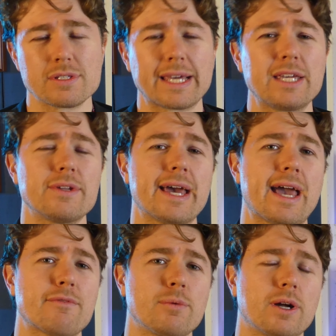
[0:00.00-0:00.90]
Thank you to
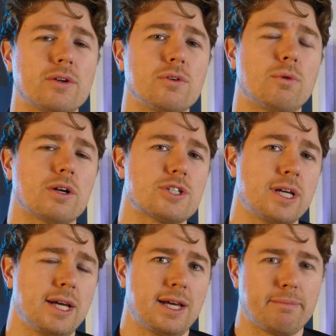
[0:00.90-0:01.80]
everyone who watched
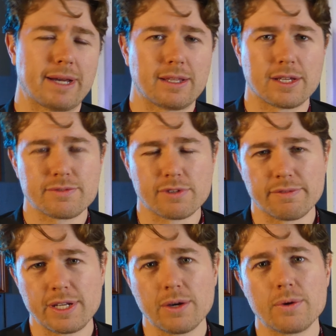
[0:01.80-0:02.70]
my last few
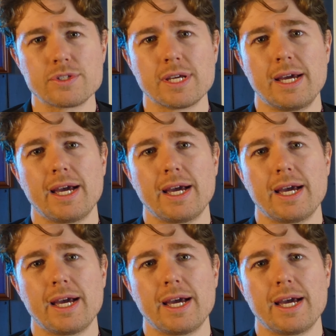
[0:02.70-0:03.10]
videos